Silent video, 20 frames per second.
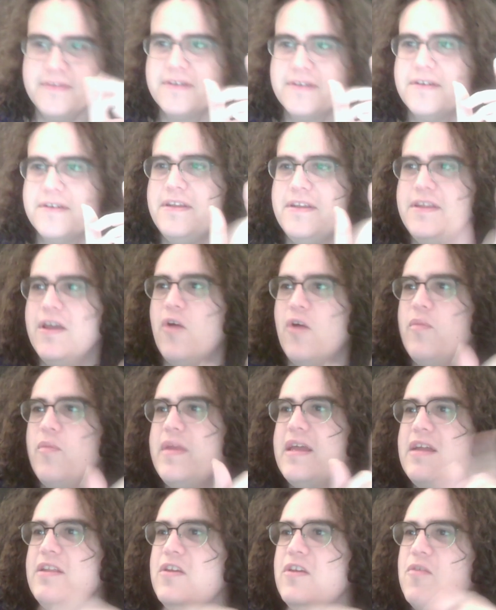
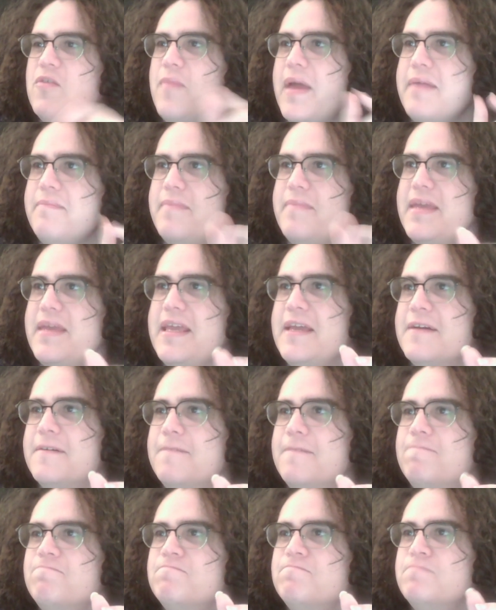Yomi and Yume meet,
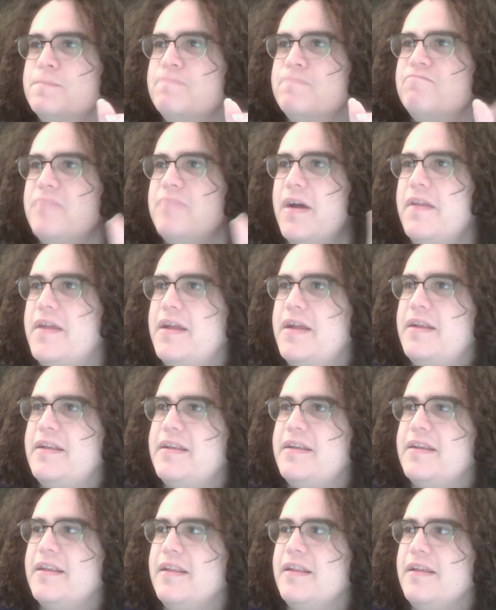and
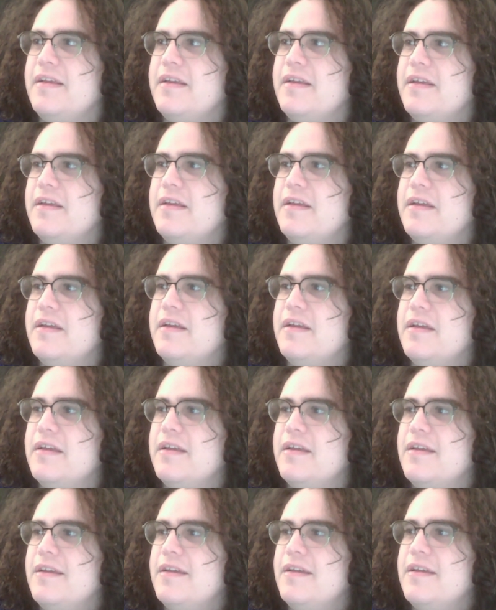then
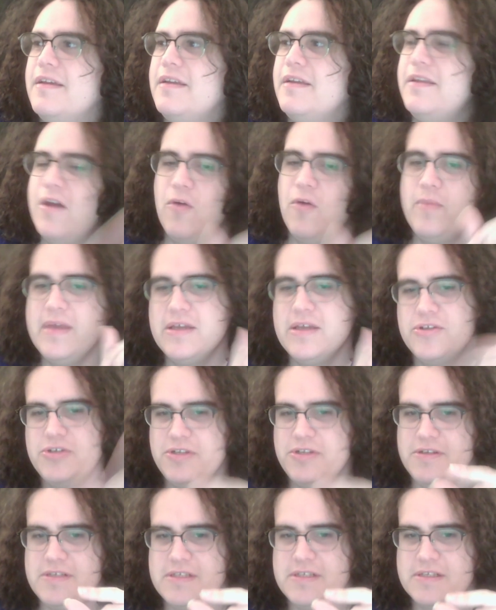Yomi
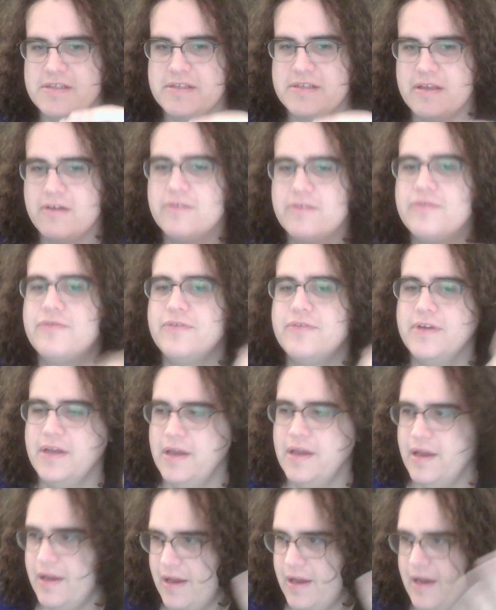introduces herself
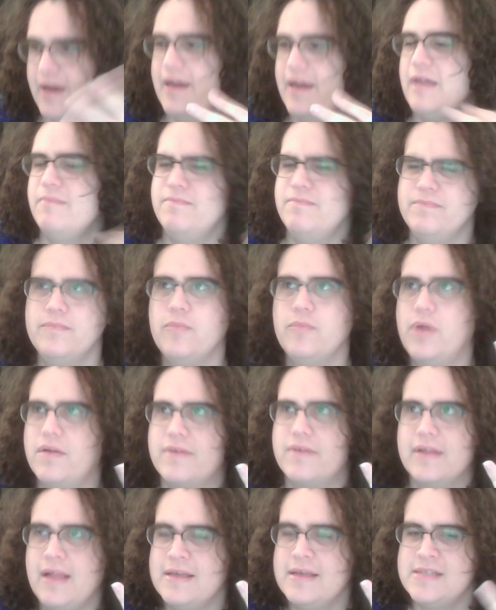I'm whatever
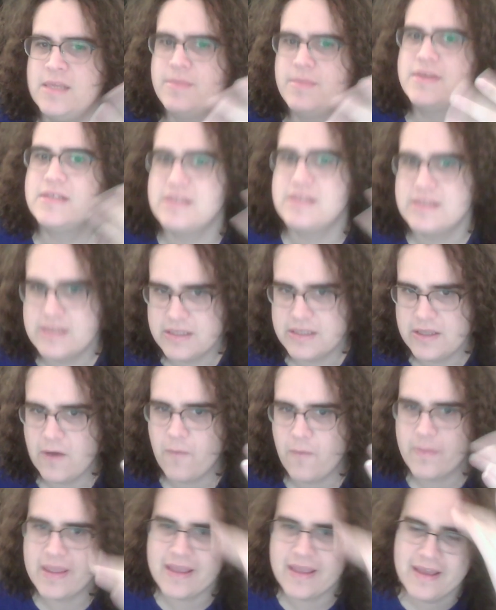her last name is,
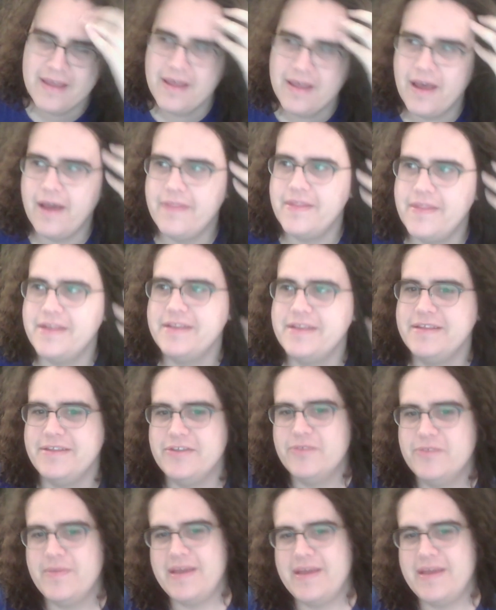Yomi, and then Yume